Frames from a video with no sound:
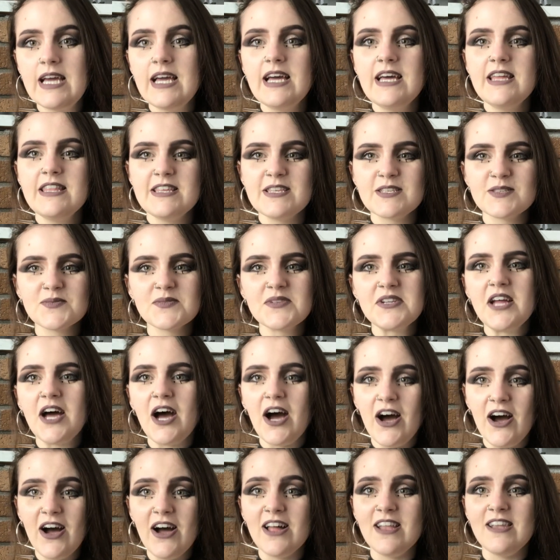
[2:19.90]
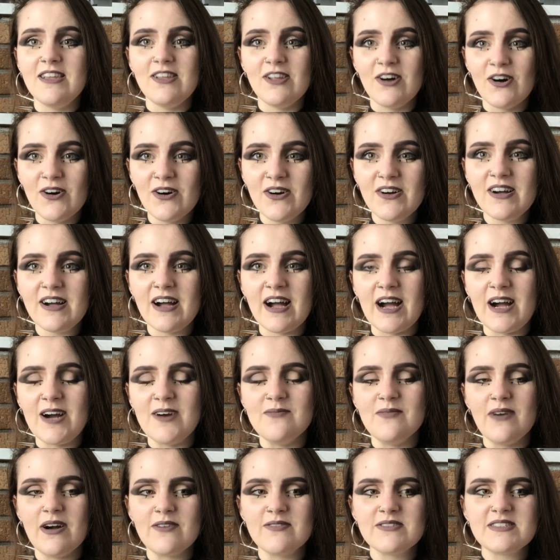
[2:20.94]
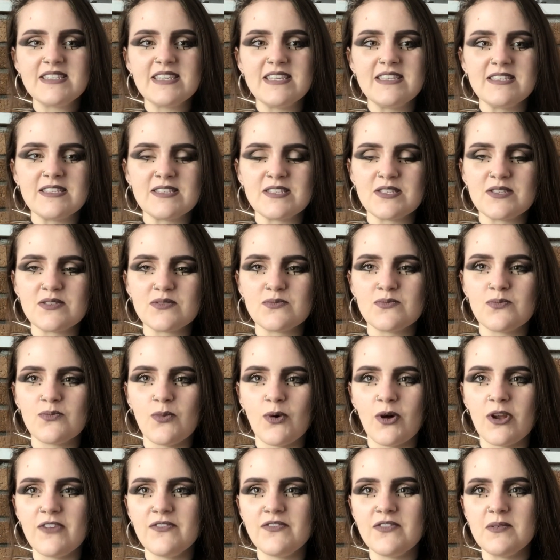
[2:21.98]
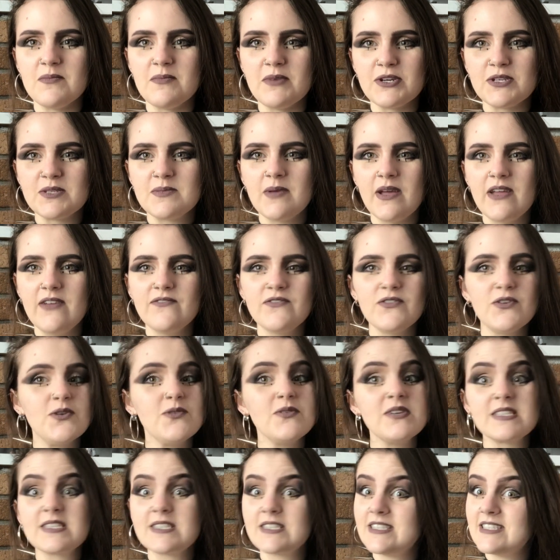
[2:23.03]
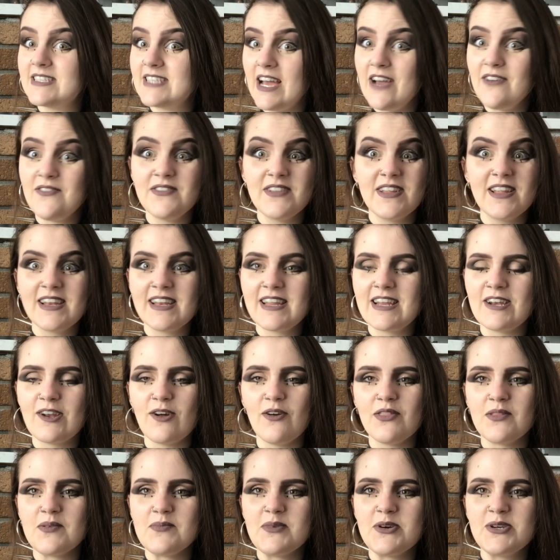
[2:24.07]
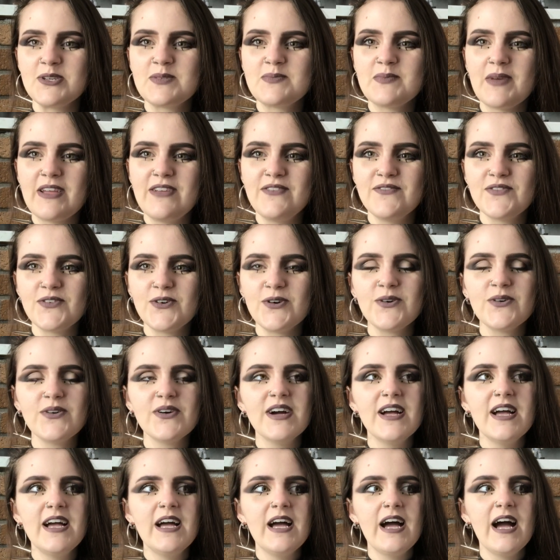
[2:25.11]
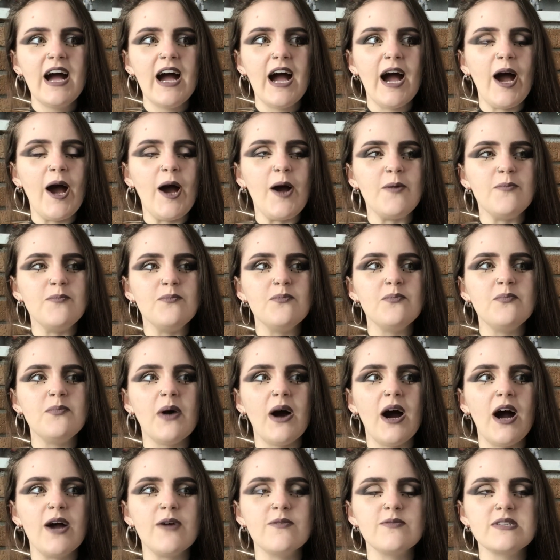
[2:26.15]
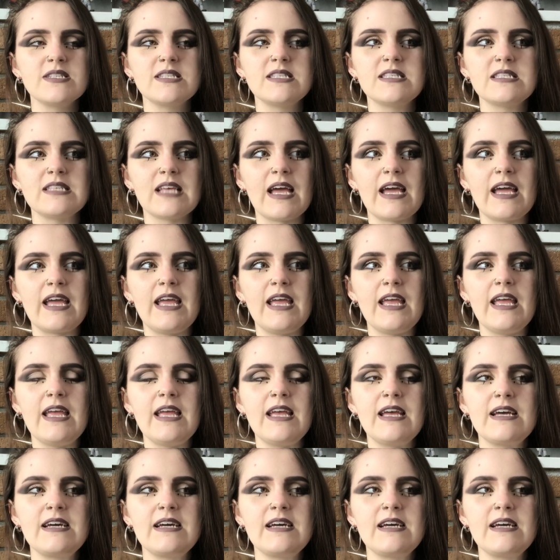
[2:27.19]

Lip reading: this one hurt a lot. I would say this is one of the most painful. It's definitely not the most painful. But I would say